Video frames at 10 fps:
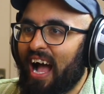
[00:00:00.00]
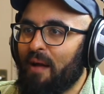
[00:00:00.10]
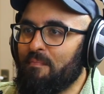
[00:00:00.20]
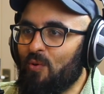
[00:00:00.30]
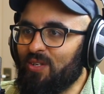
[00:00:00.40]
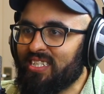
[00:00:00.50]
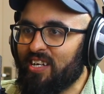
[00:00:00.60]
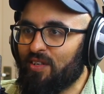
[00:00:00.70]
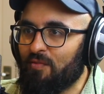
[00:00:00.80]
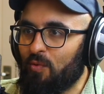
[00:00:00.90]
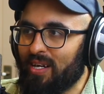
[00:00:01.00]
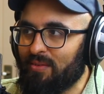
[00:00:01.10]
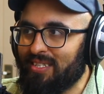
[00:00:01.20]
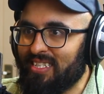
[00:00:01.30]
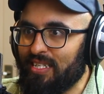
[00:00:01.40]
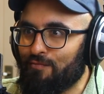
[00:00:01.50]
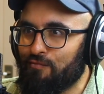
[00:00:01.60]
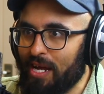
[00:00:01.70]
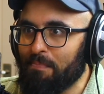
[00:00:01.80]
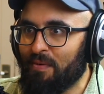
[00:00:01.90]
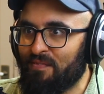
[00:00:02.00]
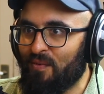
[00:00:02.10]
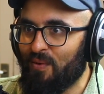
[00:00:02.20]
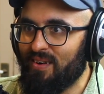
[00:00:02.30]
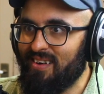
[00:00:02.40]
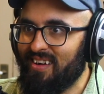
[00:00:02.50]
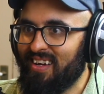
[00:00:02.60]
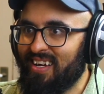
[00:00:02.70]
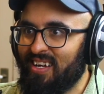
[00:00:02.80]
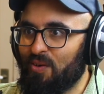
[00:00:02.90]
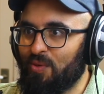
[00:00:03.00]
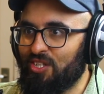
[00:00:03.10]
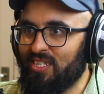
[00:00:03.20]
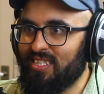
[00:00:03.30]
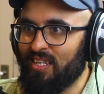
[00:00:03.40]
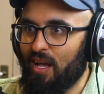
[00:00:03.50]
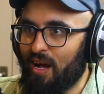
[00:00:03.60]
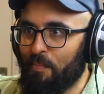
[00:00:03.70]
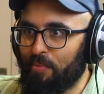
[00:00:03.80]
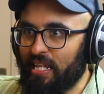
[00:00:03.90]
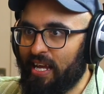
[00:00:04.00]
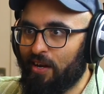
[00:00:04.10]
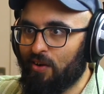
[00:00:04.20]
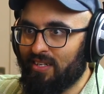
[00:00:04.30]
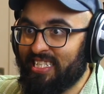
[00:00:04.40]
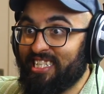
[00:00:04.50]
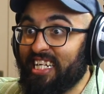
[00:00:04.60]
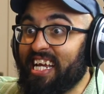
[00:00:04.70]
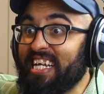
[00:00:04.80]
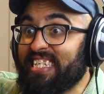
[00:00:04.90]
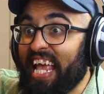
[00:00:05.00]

I'm more scared of what we see right before, which is Blair sticking his